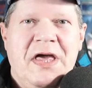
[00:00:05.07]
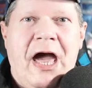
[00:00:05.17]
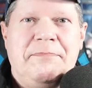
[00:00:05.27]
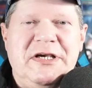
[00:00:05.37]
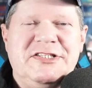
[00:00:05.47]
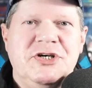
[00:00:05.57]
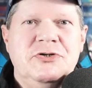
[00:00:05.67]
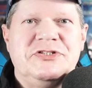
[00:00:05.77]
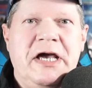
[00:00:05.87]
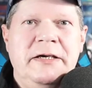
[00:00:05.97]
happy
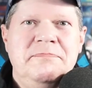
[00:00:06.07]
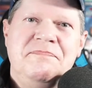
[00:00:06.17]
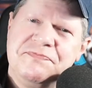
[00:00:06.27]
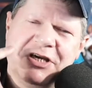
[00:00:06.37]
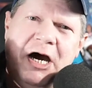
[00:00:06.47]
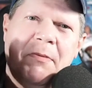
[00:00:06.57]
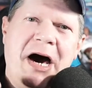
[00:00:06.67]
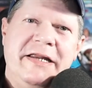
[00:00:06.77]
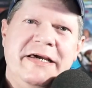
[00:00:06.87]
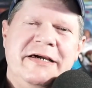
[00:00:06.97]
Tuesday. Come
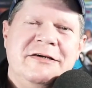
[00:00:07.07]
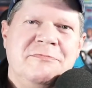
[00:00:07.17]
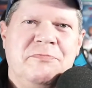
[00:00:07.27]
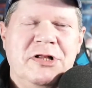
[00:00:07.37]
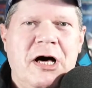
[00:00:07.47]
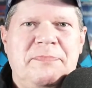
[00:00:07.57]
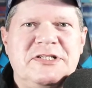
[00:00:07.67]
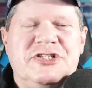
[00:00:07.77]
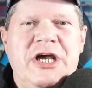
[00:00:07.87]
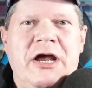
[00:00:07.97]
on in, pull up a
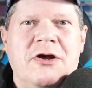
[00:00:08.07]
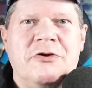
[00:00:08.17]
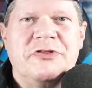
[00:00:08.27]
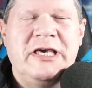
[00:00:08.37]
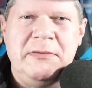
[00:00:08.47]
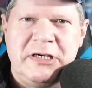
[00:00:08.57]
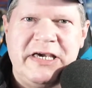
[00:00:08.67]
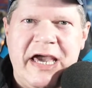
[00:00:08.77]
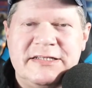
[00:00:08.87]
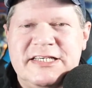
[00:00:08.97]
chair. The Gaming
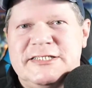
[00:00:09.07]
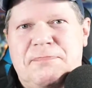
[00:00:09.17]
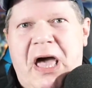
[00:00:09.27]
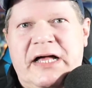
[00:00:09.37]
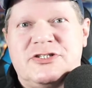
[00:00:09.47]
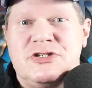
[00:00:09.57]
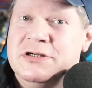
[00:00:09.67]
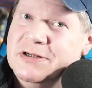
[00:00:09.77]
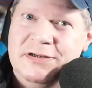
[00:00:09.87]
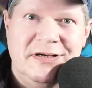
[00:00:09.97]
Gang Dispatch
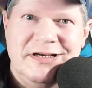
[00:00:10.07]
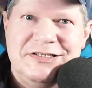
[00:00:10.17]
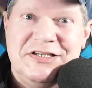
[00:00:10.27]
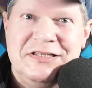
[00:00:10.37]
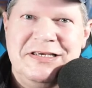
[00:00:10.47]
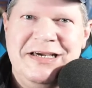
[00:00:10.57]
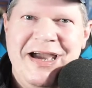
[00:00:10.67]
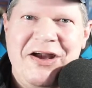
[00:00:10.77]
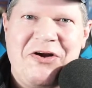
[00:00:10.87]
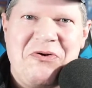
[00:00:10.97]
is in the
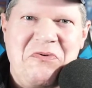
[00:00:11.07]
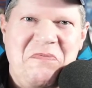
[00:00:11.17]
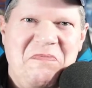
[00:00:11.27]
air.